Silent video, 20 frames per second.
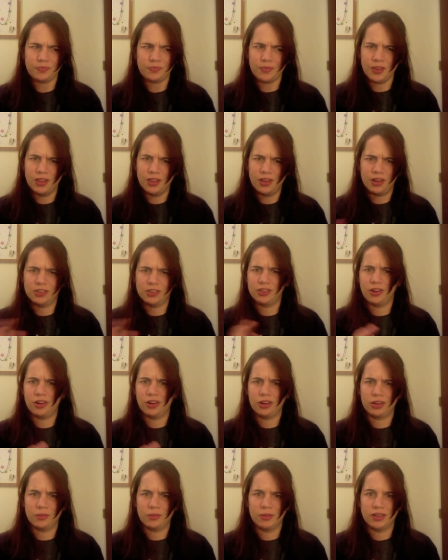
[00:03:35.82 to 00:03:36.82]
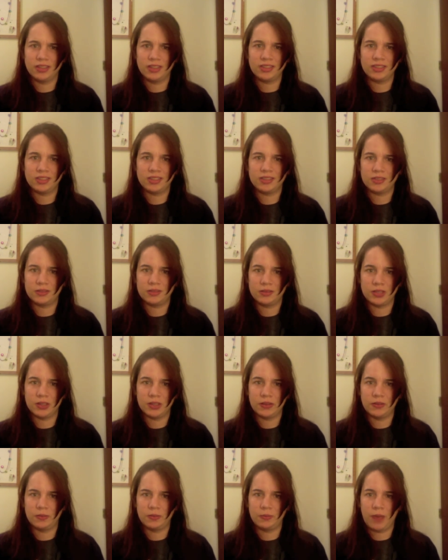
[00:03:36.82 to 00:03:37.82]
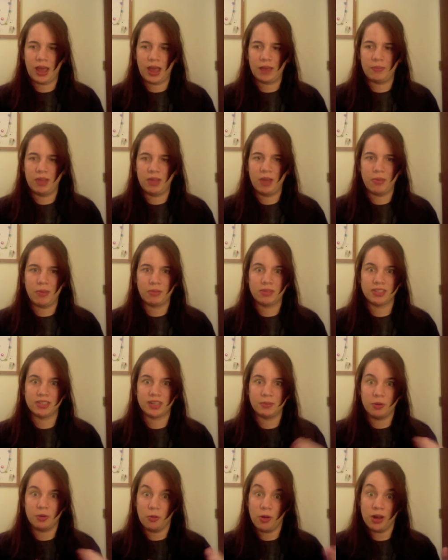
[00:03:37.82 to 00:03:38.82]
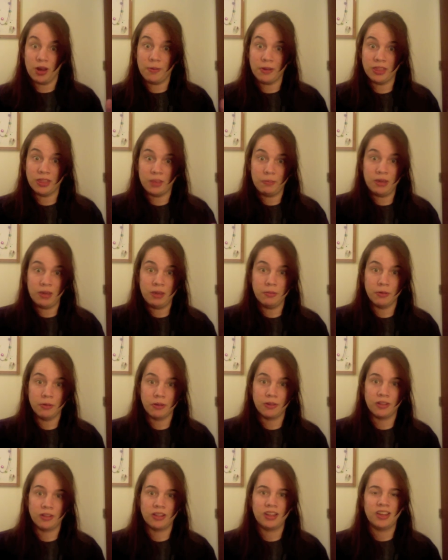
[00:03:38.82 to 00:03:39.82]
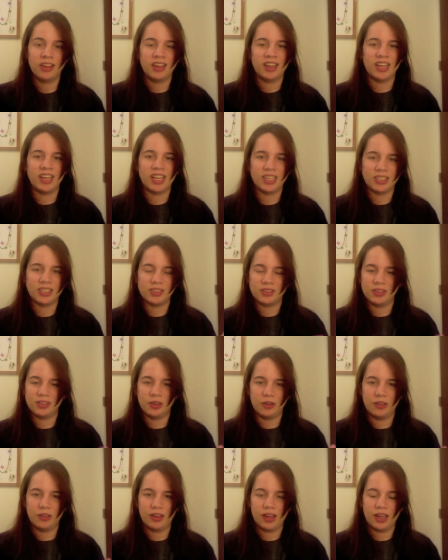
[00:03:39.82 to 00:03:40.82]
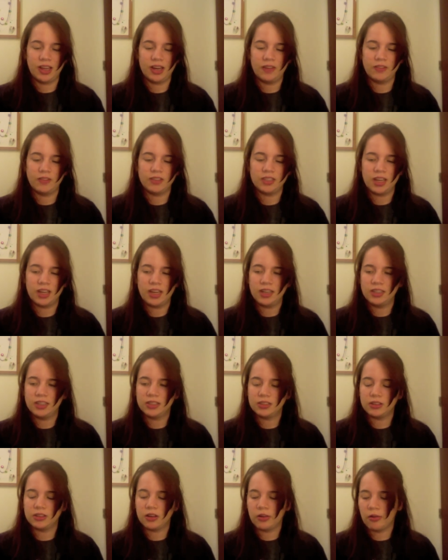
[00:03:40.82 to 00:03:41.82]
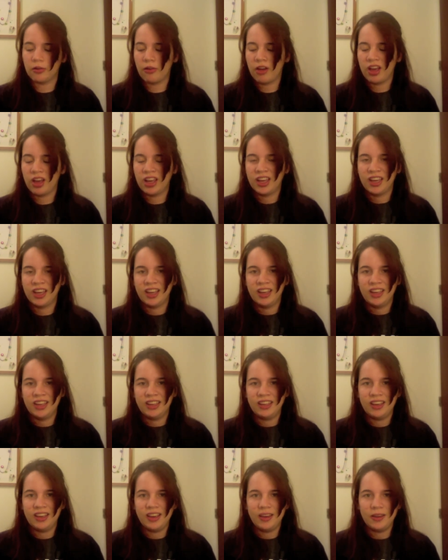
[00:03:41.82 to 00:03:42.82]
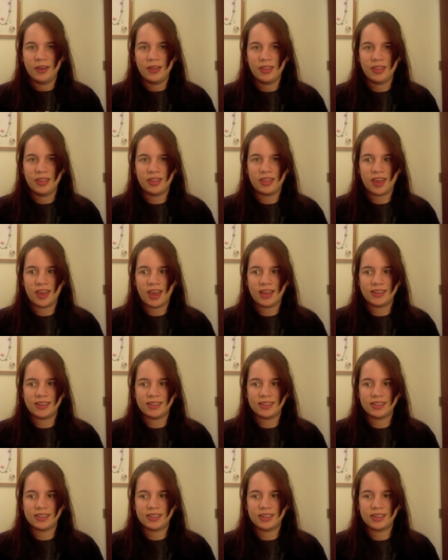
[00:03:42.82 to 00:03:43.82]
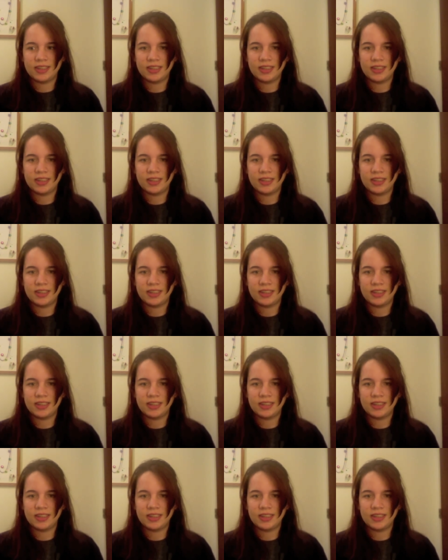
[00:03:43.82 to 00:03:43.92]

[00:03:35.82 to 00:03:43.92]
logical arguments to back me up. I'm just like, but what about the people? Is the only thing I can ever say. So yeah, that's